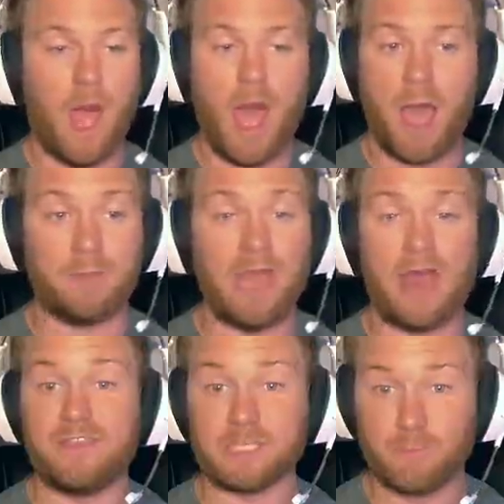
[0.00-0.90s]
I mean,
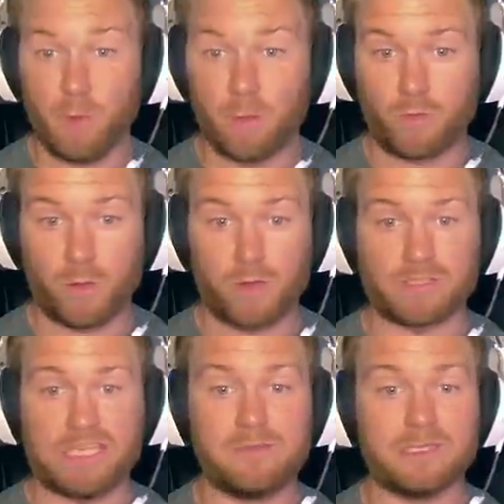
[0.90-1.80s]
at this point, with where their
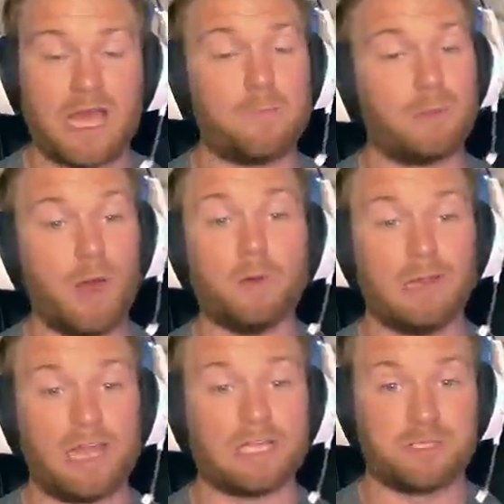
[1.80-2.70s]
team is, I probably would
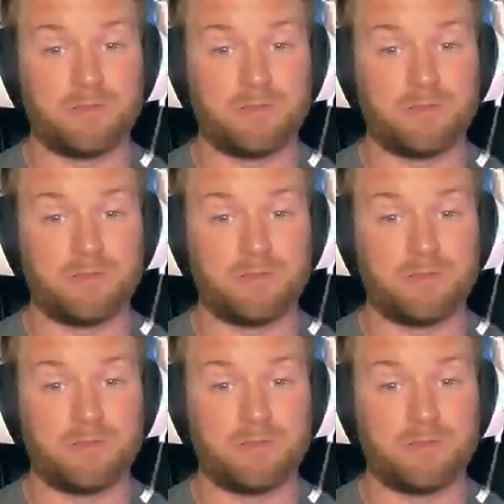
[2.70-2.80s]
like us to